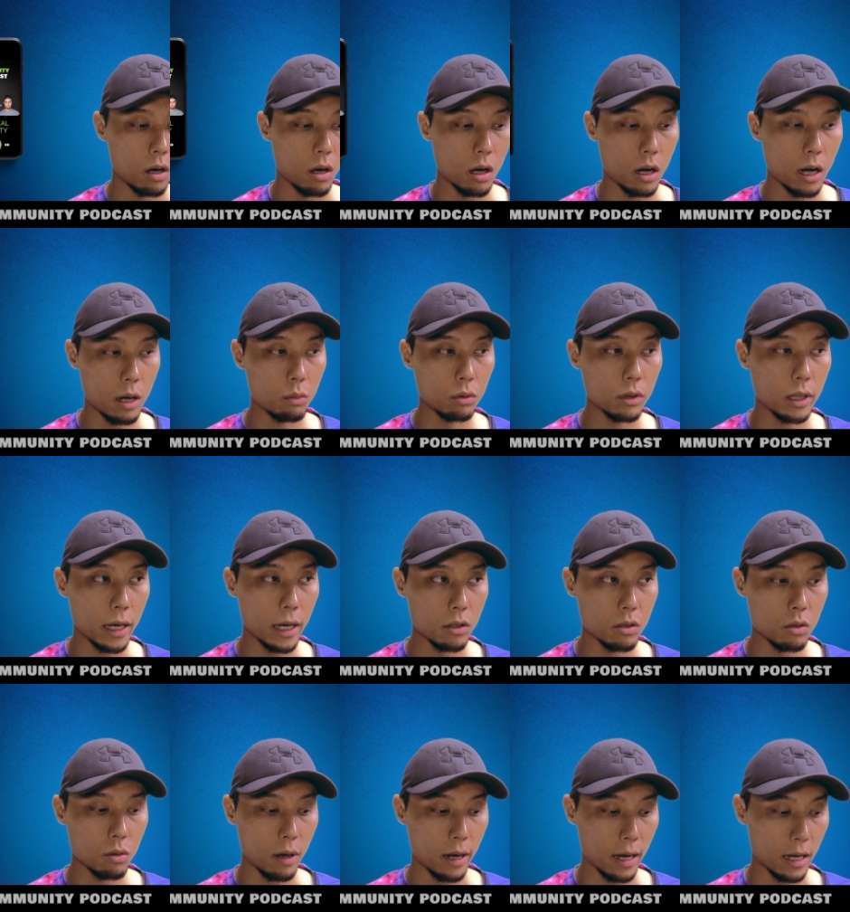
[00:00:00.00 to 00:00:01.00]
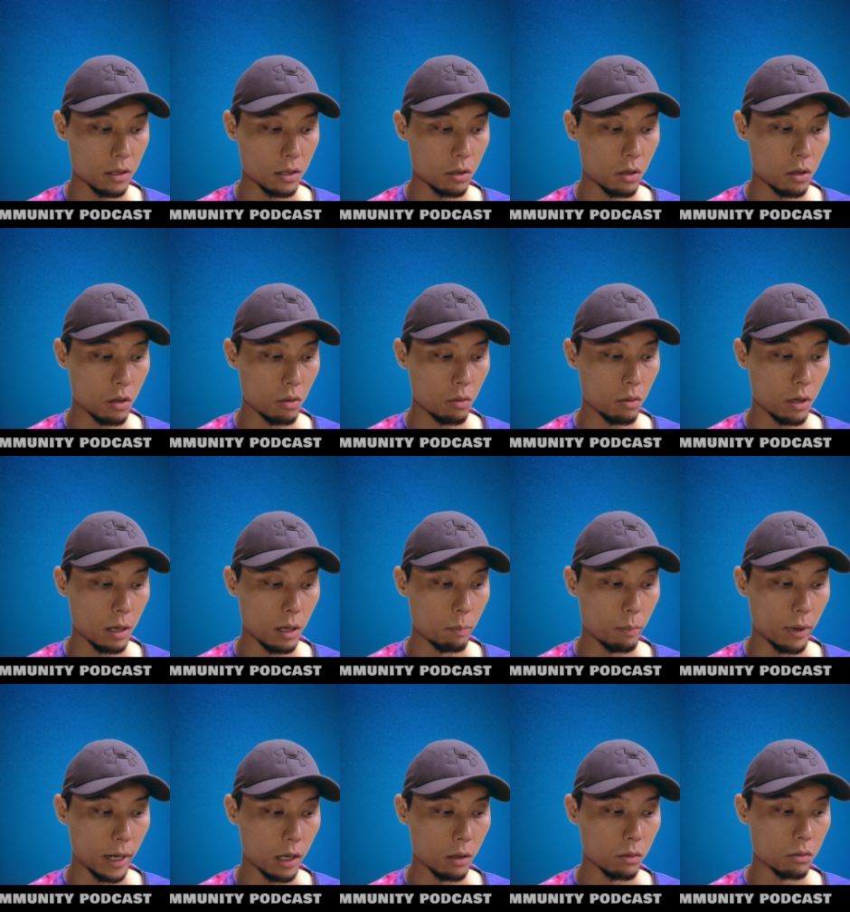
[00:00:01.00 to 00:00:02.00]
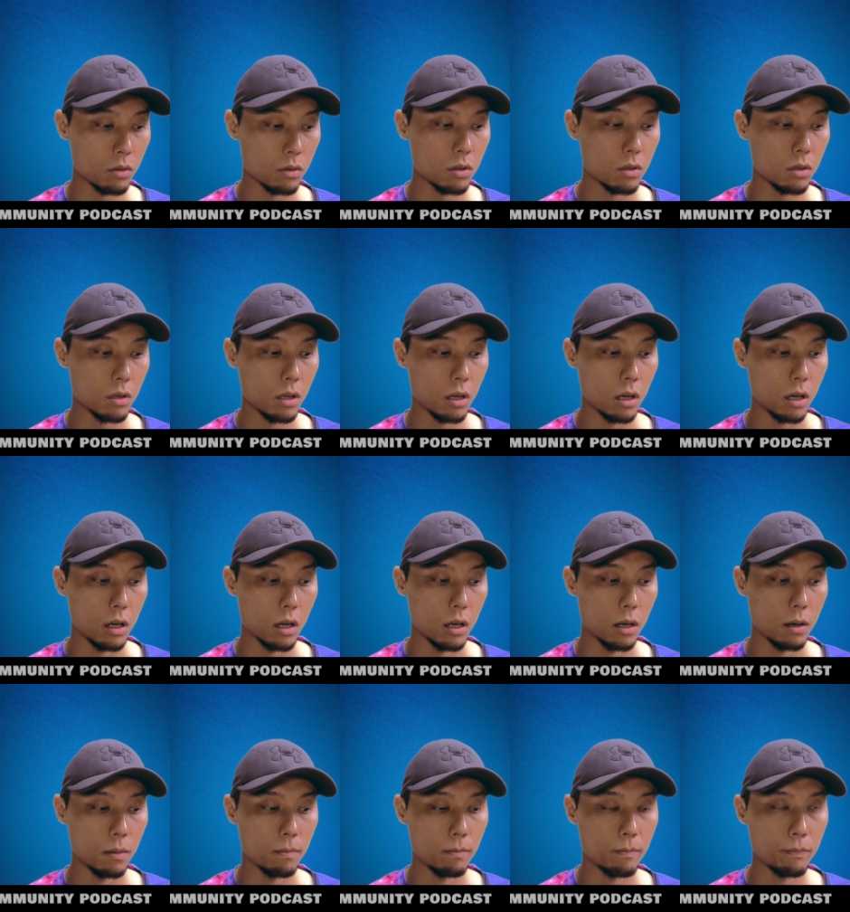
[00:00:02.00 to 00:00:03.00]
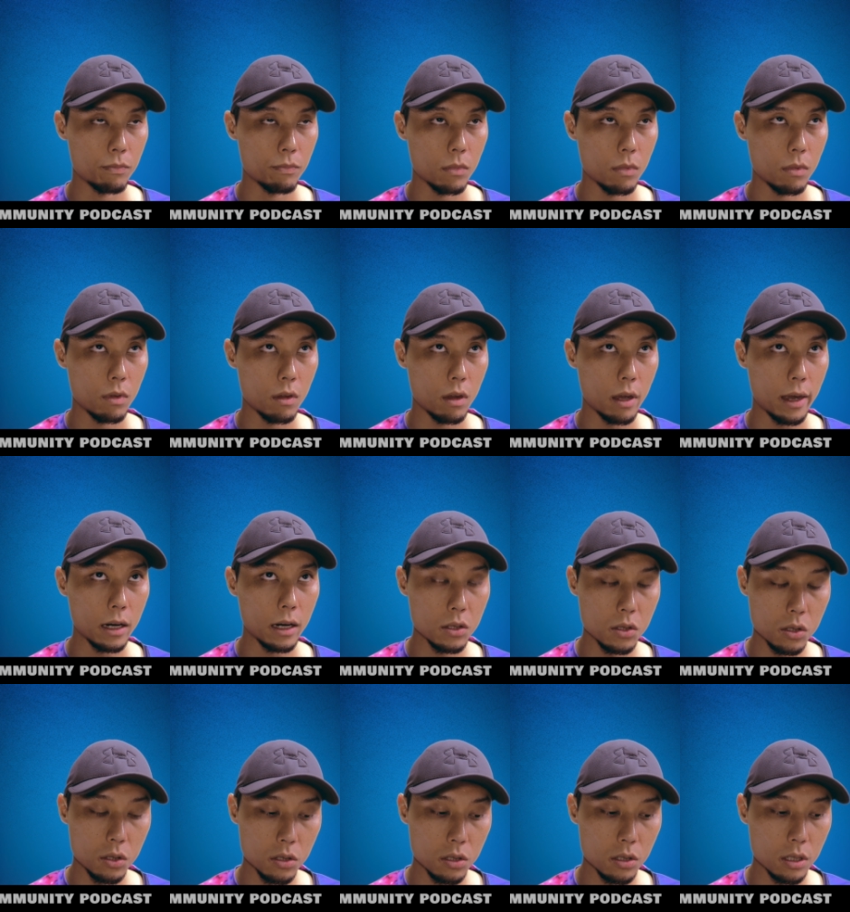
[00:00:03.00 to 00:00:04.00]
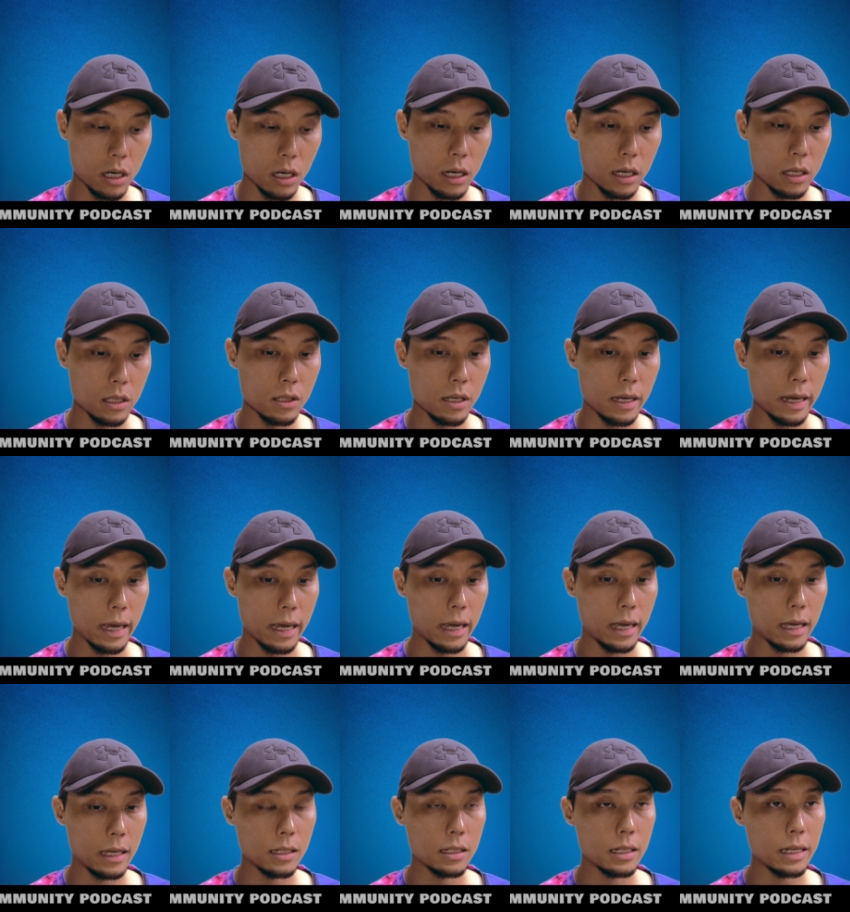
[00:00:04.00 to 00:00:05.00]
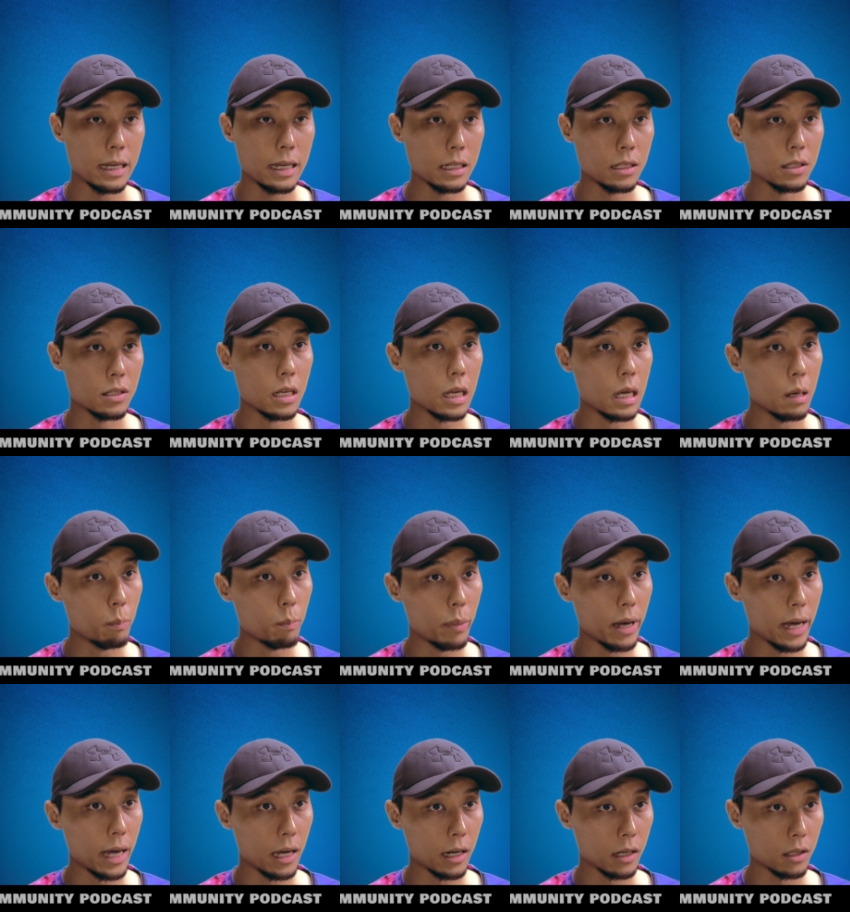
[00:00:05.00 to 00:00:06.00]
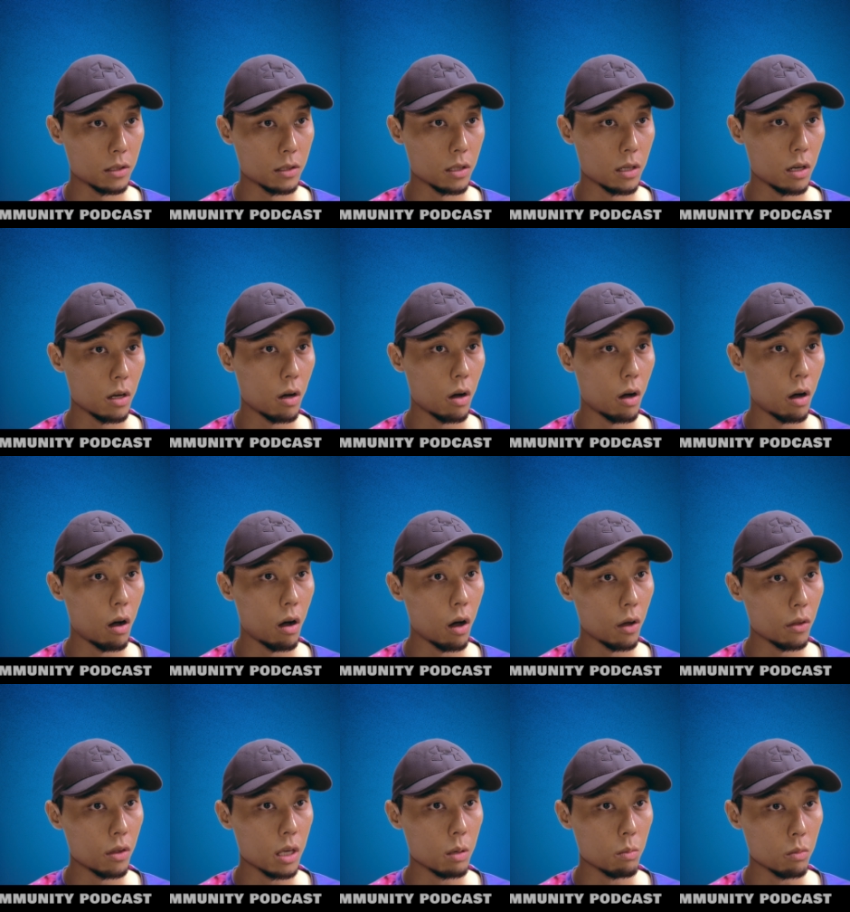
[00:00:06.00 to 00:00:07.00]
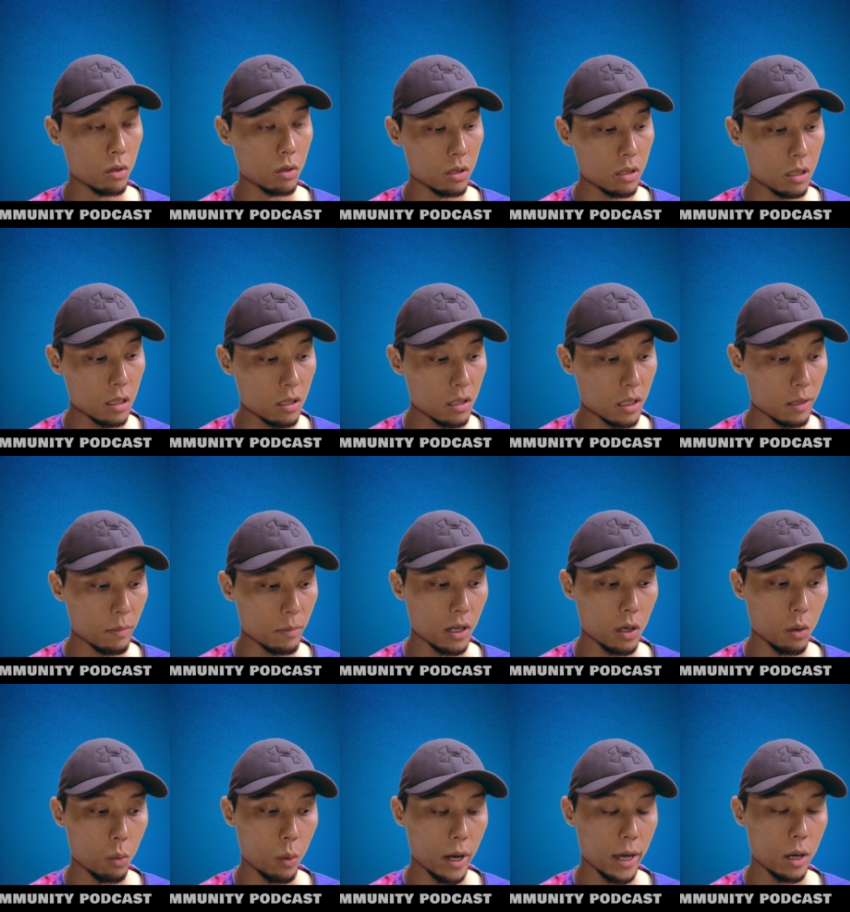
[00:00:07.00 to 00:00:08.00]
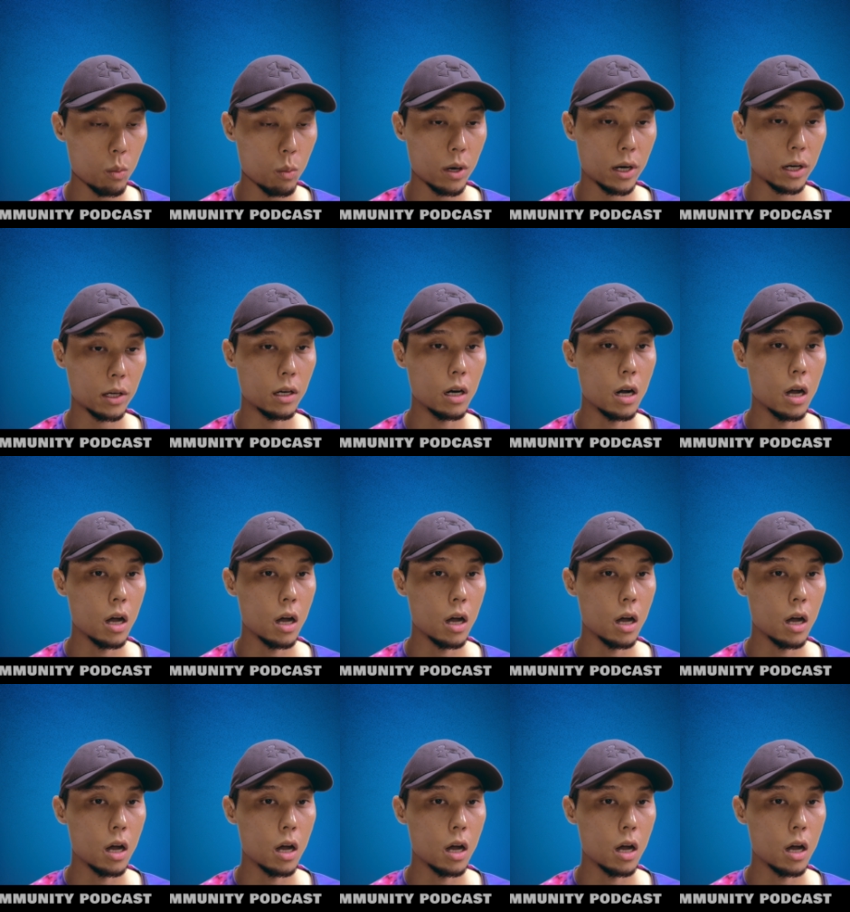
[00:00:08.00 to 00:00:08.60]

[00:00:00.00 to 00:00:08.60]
I would like to ask you about um, exercise and its impact on the immune system in a way where,